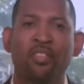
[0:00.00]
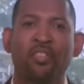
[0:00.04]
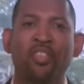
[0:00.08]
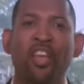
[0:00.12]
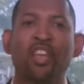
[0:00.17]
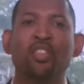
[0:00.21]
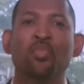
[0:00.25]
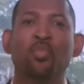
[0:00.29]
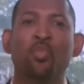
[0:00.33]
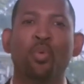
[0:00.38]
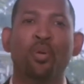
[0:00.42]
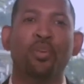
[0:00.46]

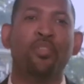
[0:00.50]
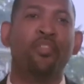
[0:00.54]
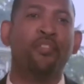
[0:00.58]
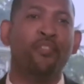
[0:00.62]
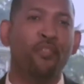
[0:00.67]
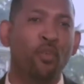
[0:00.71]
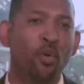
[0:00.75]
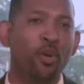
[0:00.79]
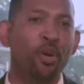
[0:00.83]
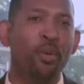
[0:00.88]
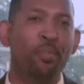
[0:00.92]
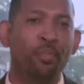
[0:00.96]
that's worth
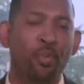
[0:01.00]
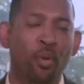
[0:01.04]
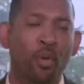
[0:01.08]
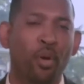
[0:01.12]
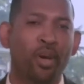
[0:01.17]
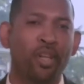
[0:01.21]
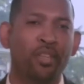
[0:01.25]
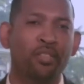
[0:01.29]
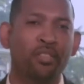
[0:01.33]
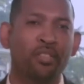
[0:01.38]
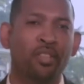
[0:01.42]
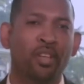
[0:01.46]
40
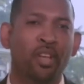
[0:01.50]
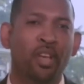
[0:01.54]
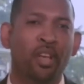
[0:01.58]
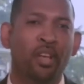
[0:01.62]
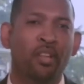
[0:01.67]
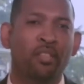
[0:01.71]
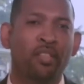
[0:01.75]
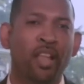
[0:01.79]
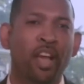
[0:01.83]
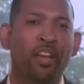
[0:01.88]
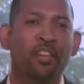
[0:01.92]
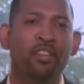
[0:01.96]
points.
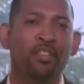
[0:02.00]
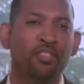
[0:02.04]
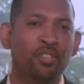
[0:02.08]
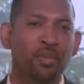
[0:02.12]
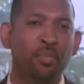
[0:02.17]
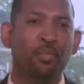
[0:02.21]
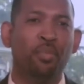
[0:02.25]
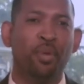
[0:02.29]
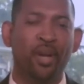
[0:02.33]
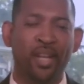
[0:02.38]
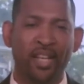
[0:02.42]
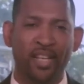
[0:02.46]
Now here's the
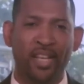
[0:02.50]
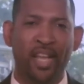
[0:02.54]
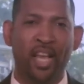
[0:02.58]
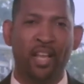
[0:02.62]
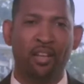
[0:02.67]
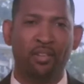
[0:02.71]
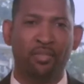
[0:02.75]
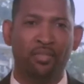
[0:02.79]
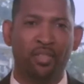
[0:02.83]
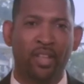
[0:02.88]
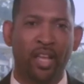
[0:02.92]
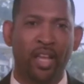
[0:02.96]

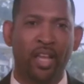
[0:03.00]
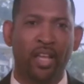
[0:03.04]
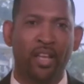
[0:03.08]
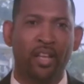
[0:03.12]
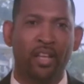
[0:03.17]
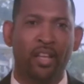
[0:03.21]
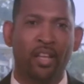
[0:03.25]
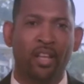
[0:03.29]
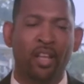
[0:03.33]
breakdown of that.